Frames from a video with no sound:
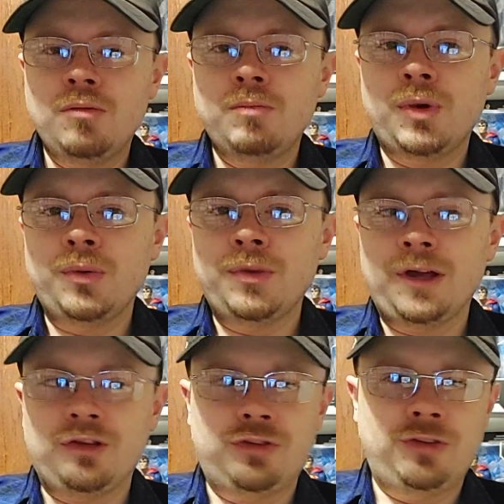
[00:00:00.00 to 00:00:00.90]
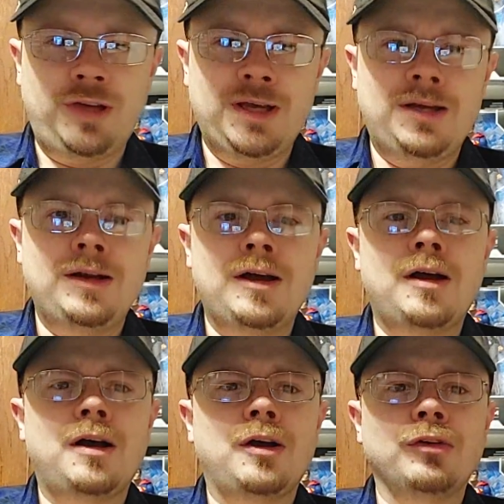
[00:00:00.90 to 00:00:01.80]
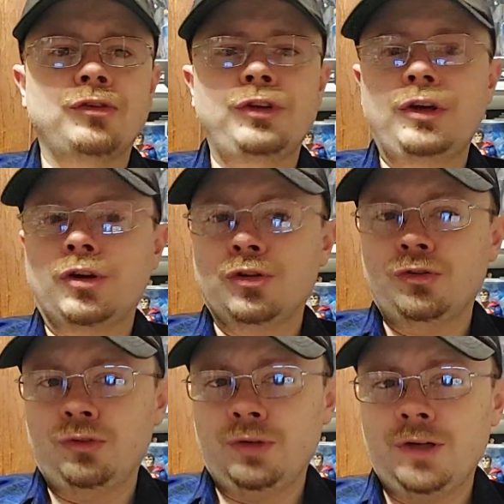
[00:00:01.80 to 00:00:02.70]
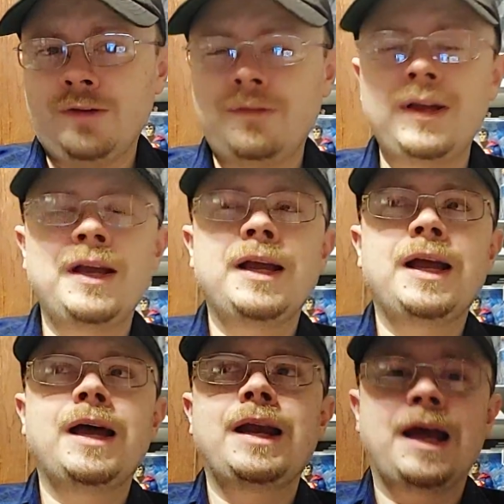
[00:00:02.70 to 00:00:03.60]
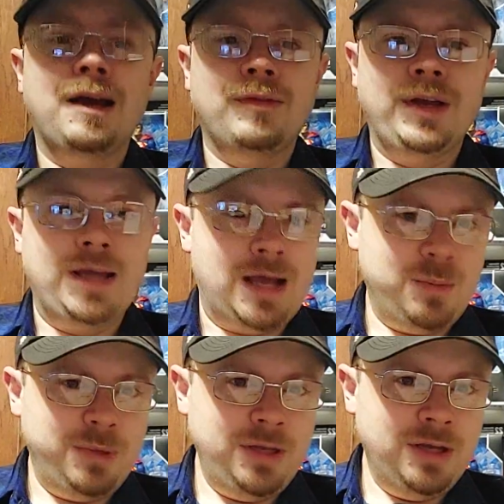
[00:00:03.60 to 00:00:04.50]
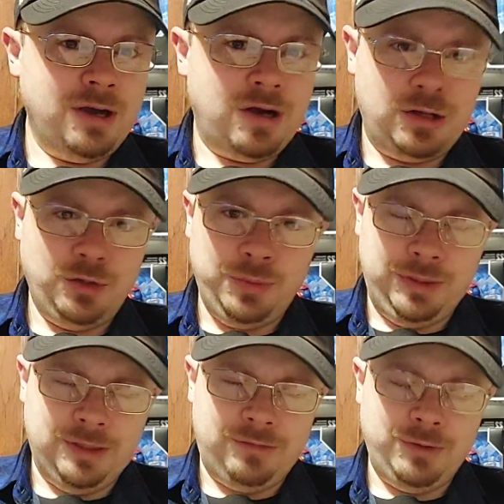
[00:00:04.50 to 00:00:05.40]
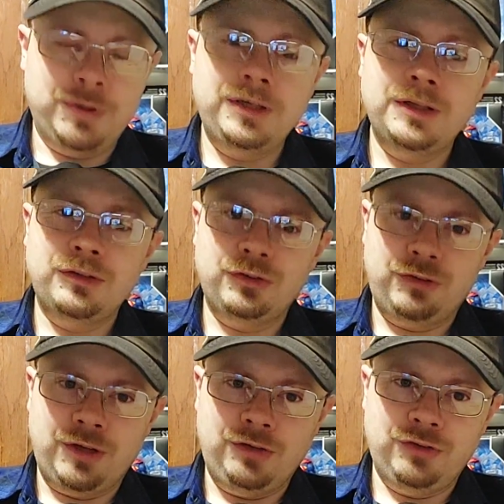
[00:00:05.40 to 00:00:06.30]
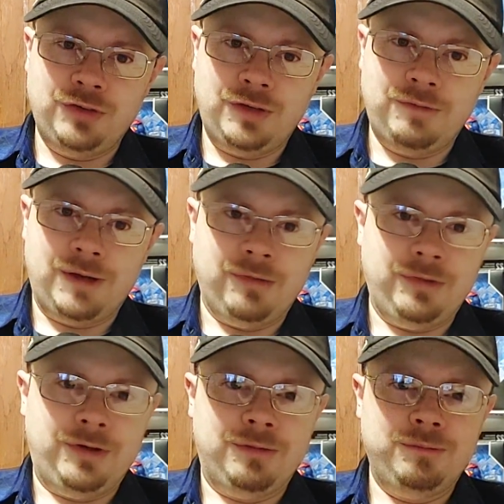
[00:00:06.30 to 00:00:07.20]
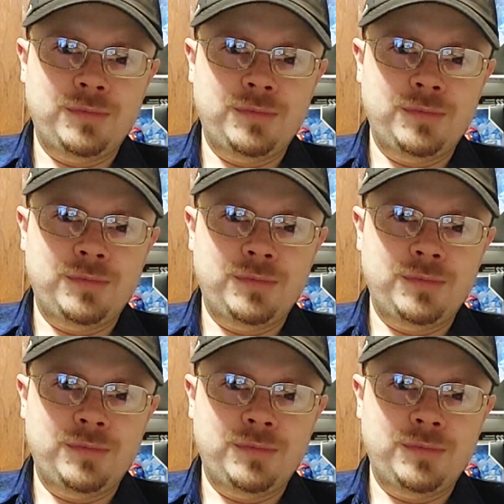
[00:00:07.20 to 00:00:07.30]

But with that said, I'll see y'all soon enough, and have a happy Halloween, everyone. Stay safe out there.